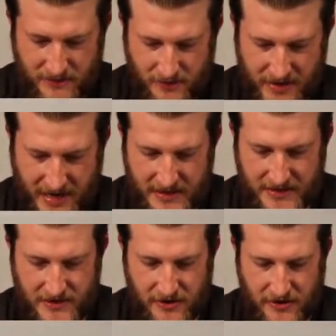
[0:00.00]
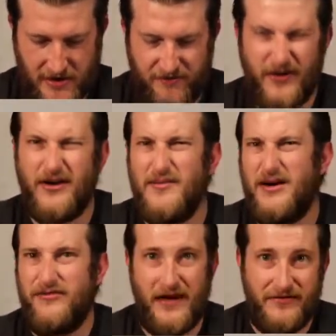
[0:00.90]
double packs, so I figured
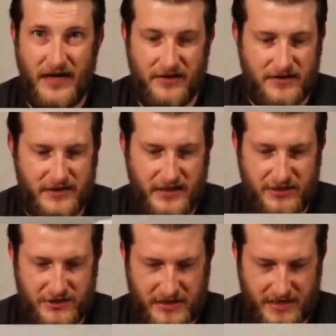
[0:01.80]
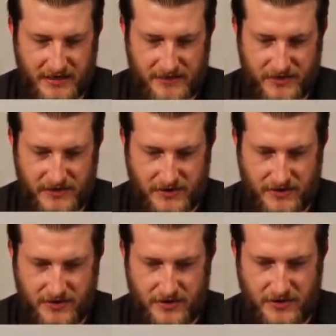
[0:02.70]
about $5 each, that gets me to
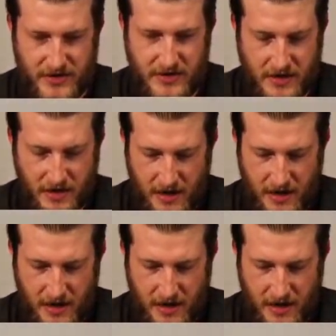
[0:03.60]
30.